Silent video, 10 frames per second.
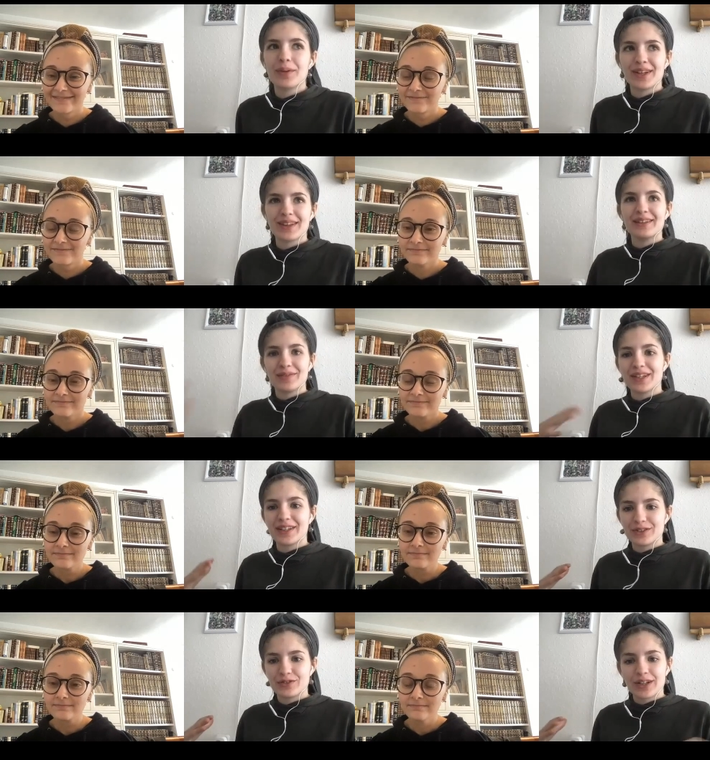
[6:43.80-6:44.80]
Speaker 1: women
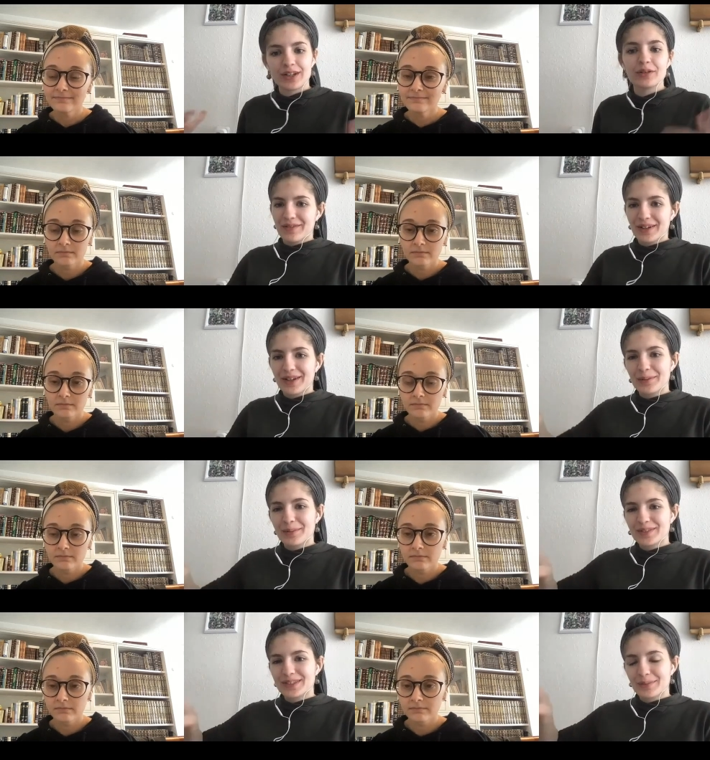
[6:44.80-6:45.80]
living in Israel have a
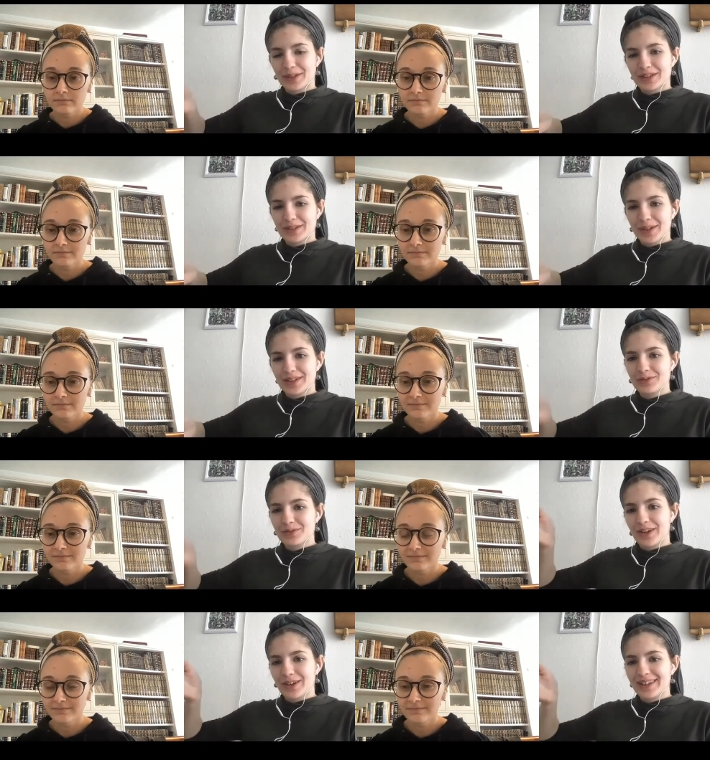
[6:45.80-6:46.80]
little bit of a similar
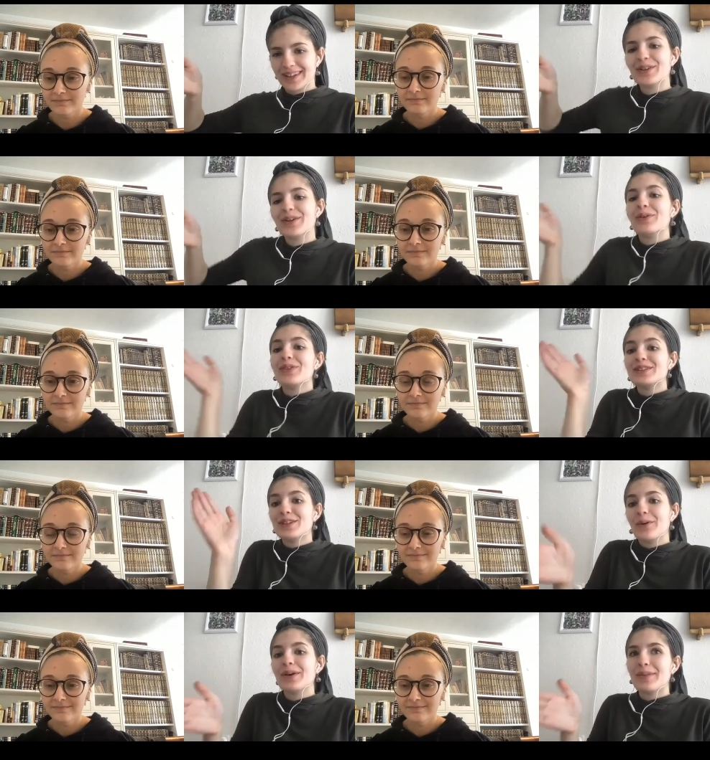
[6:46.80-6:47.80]
experience regarding, you know,
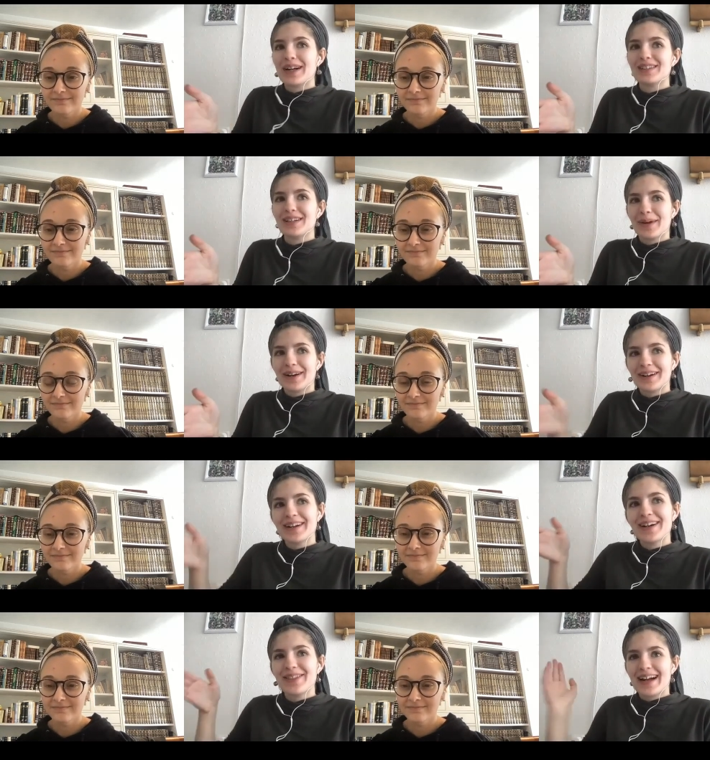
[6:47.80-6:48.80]
the going back to
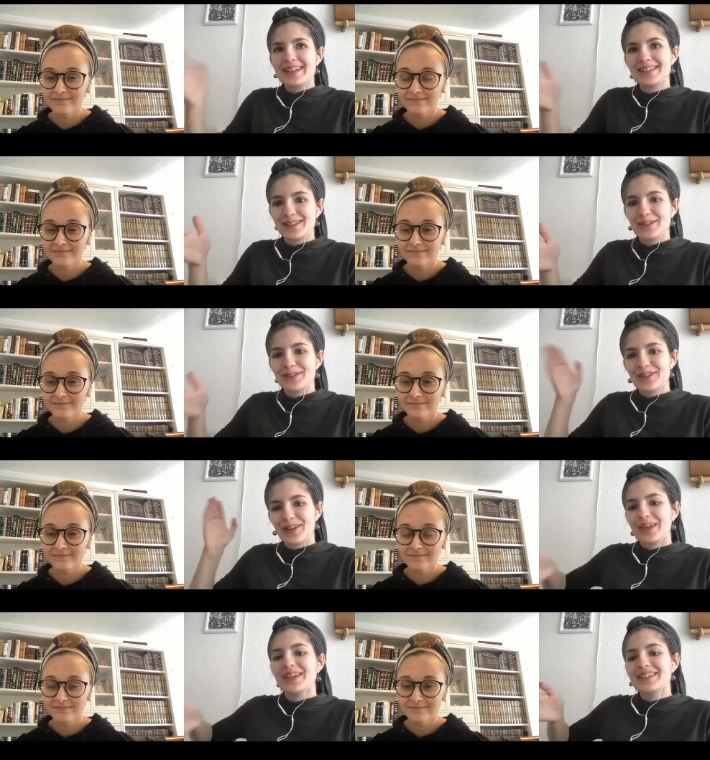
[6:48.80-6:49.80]
America. That's
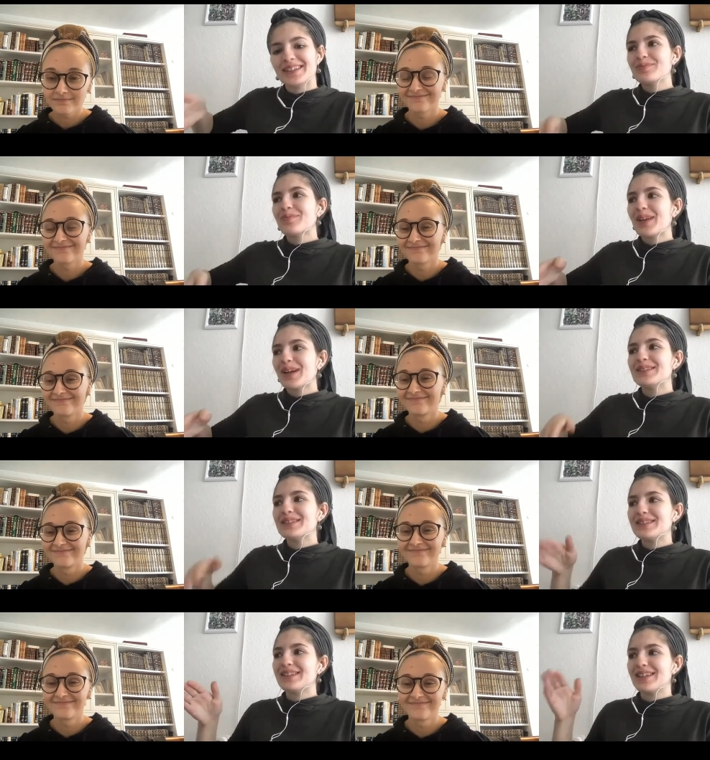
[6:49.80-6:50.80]
your week
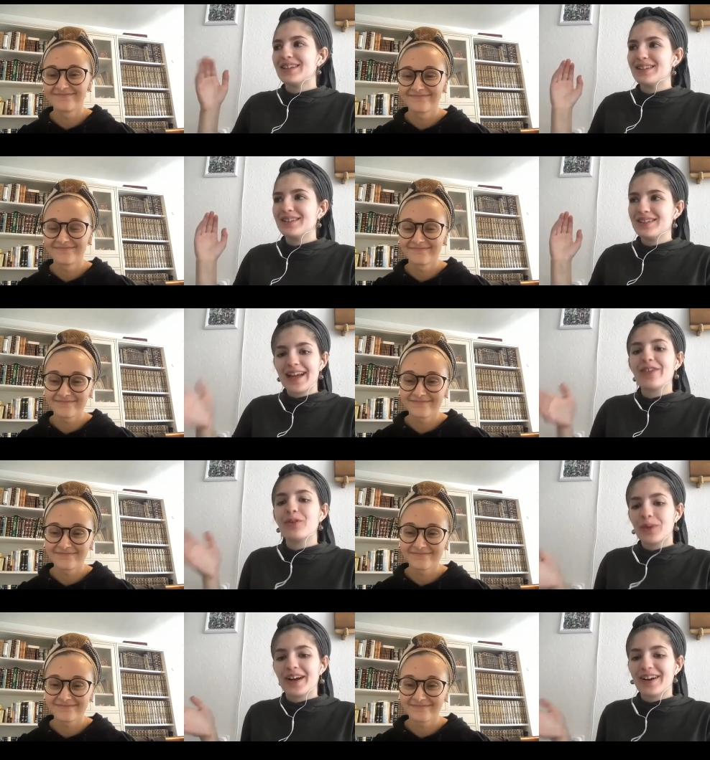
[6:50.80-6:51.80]
to
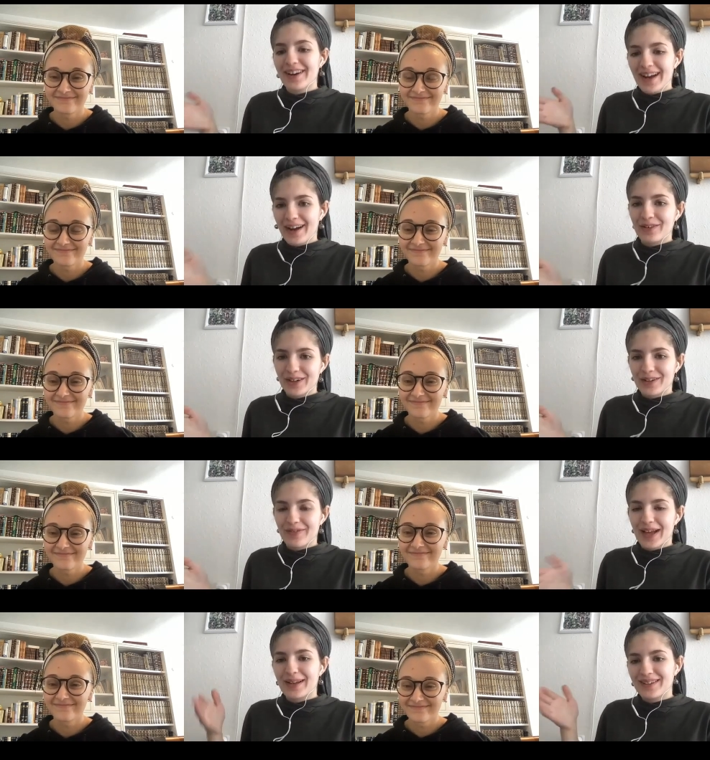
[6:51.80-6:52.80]
get the wear out
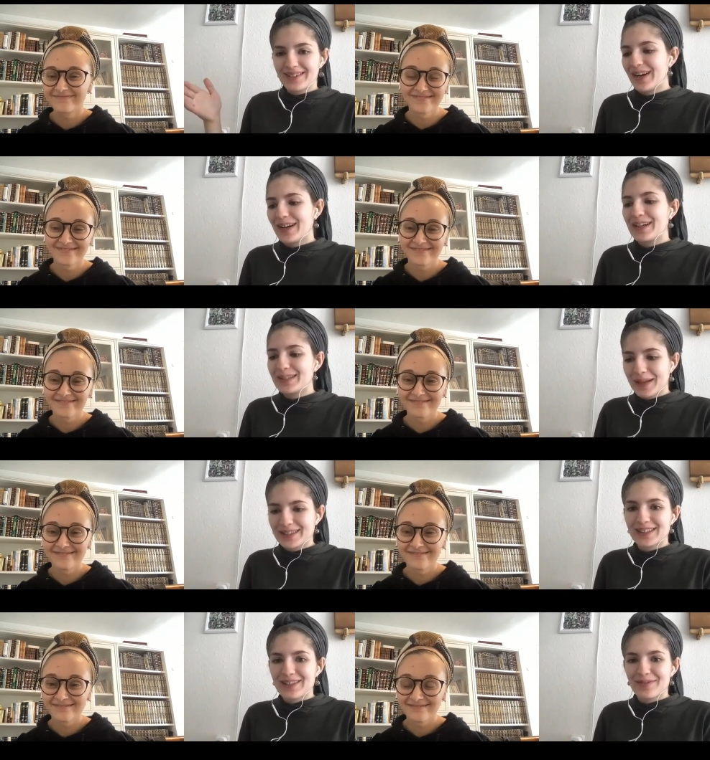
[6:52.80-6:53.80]
of that very
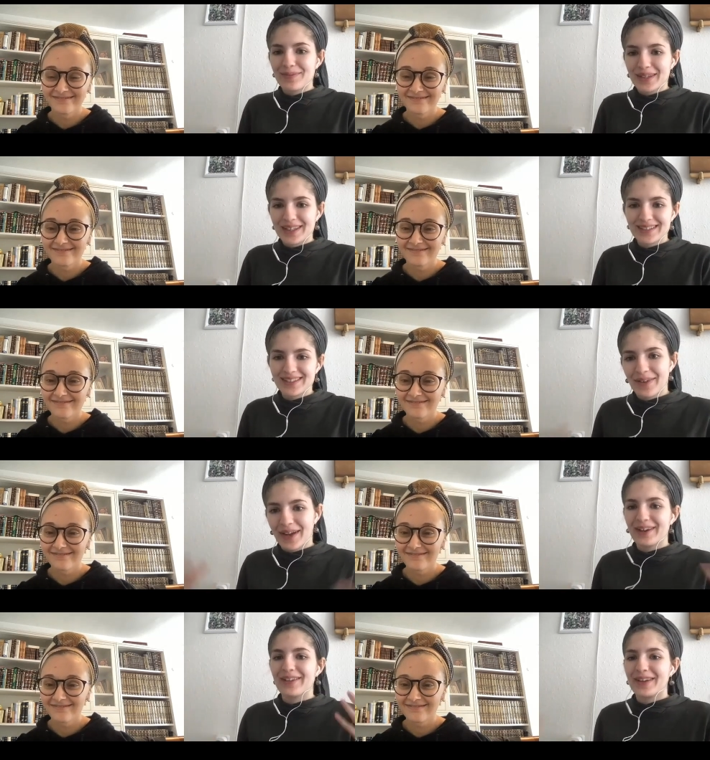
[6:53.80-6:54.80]
expensive piece
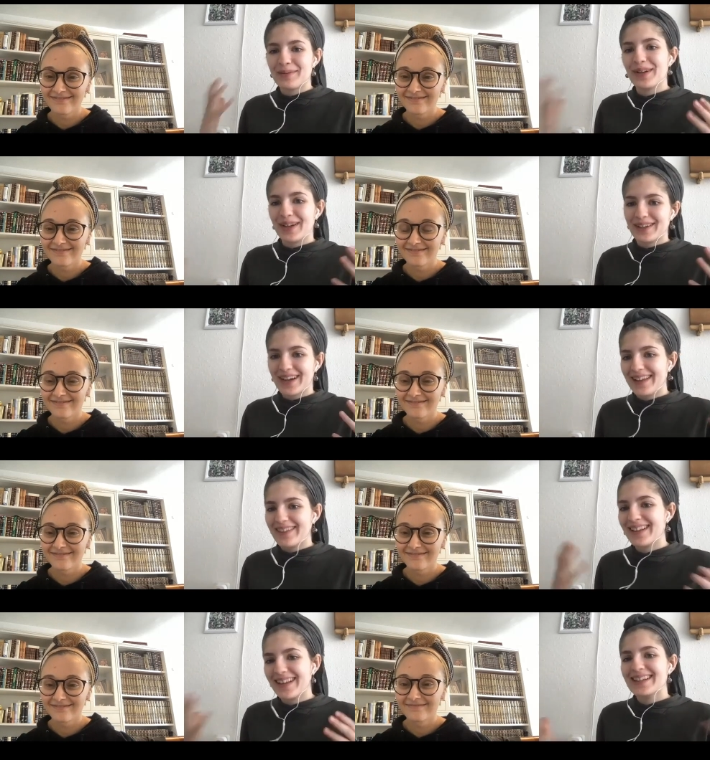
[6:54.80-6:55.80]
of hair that you put on your
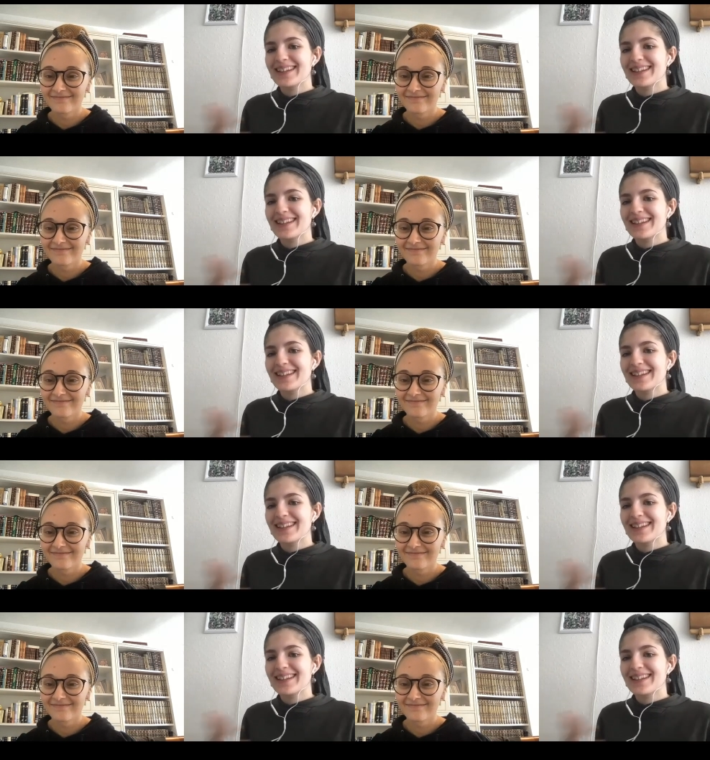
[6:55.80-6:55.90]
head that